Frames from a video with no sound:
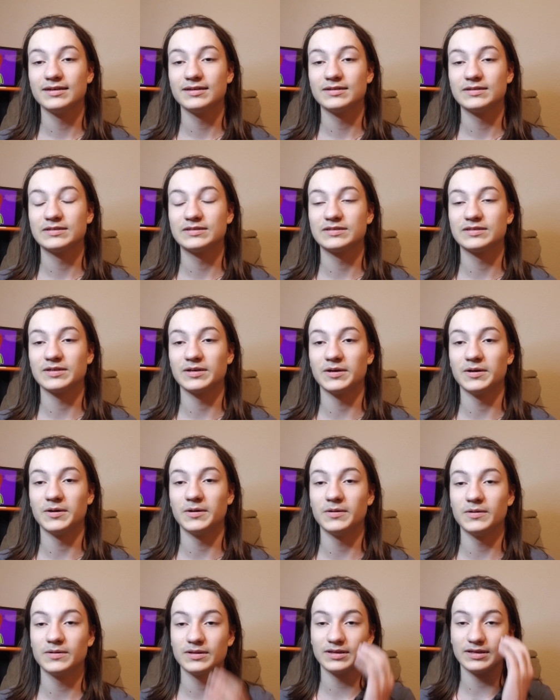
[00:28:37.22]
so,
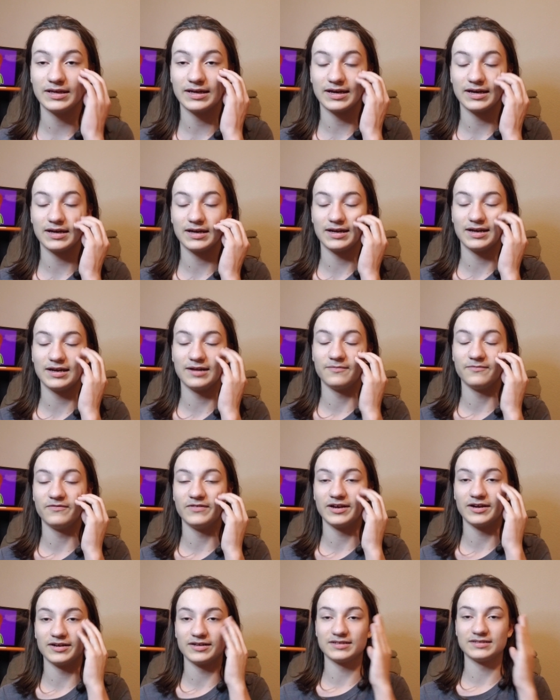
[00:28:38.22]
yeah, I'm
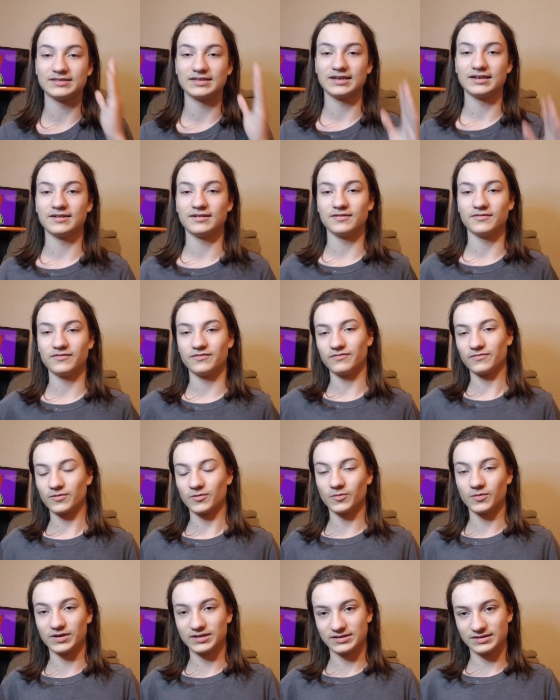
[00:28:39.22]
very excited for
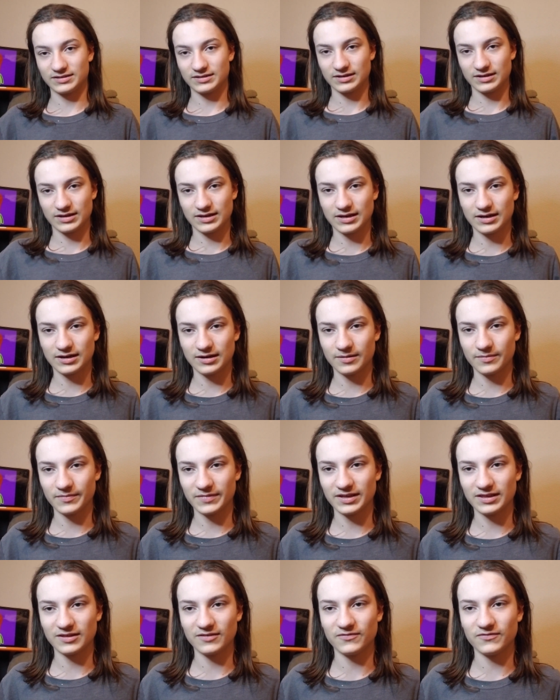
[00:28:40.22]
what's to come
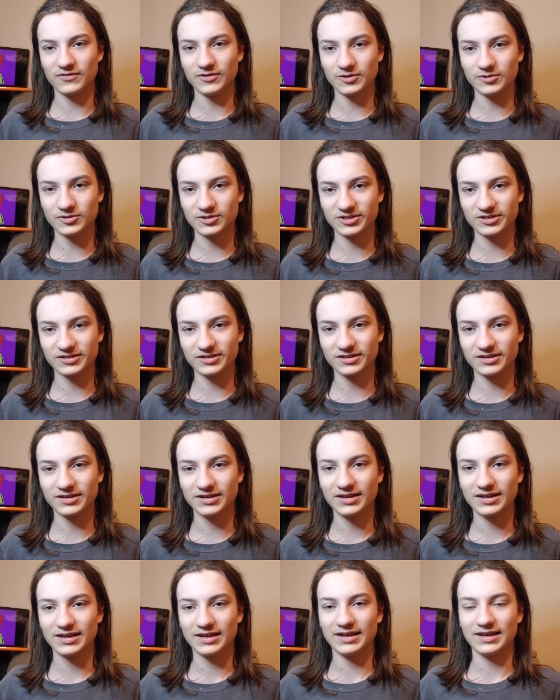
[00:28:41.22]
in the future,
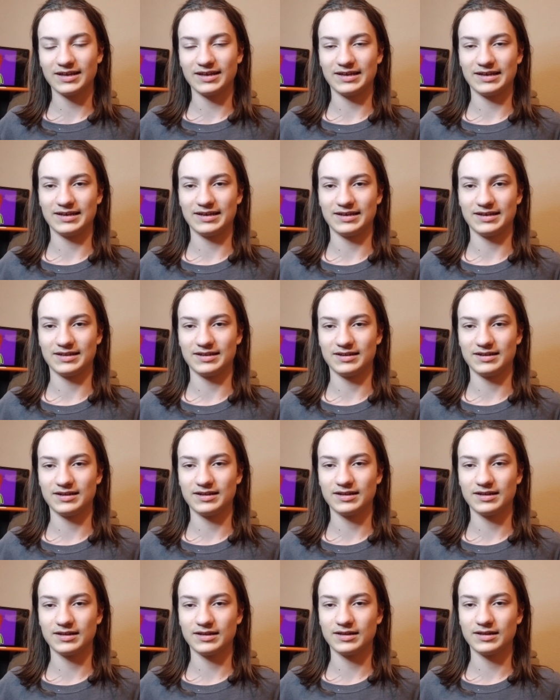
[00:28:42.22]

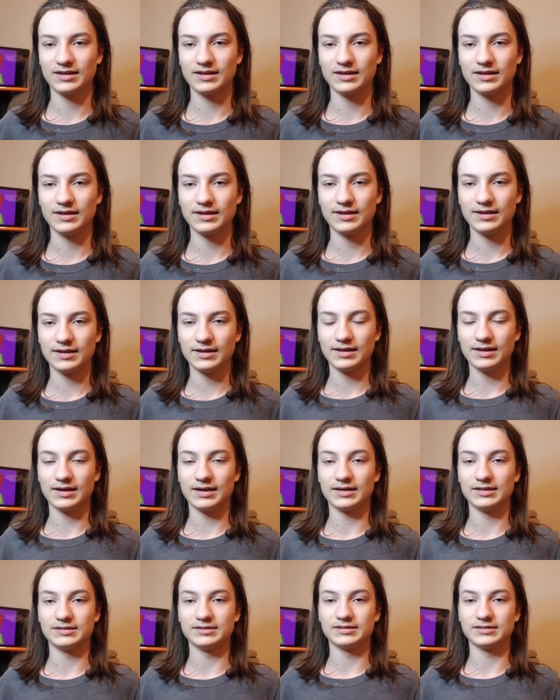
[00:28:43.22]
and
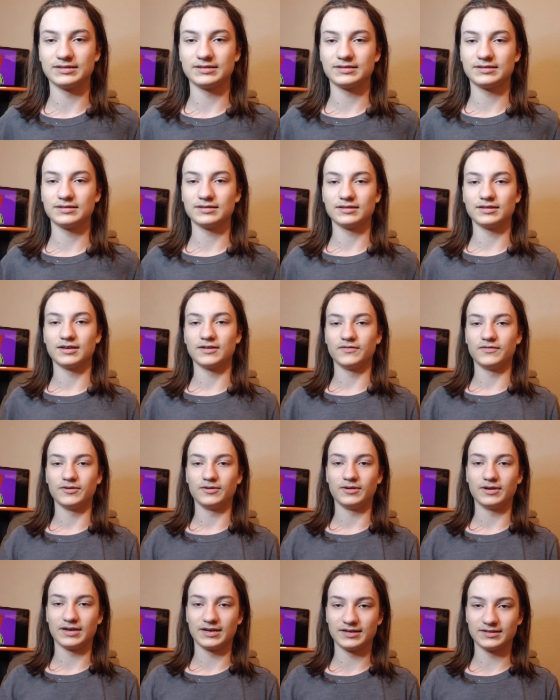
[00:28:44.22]
I just love you
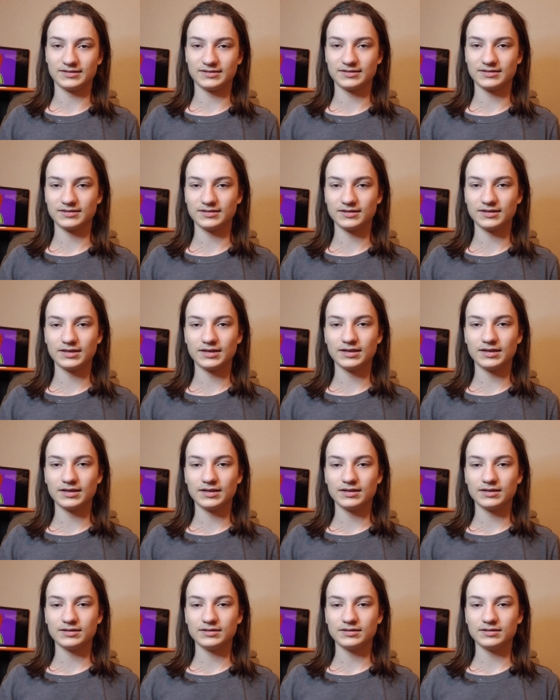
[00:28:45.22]
guys.
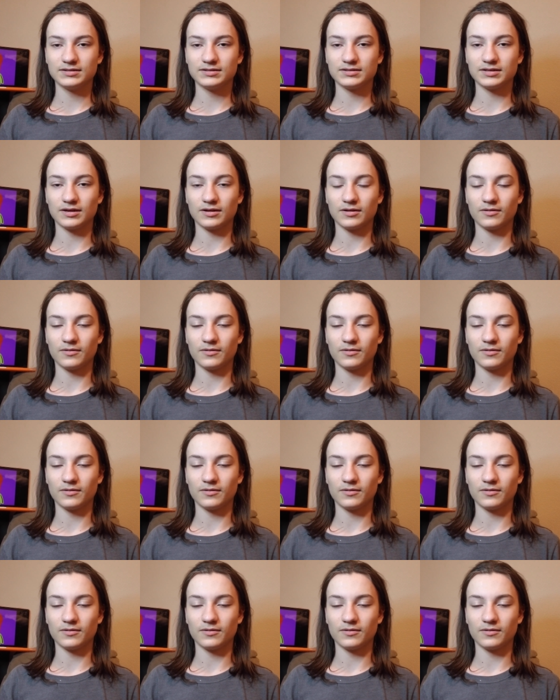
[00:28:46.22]
So,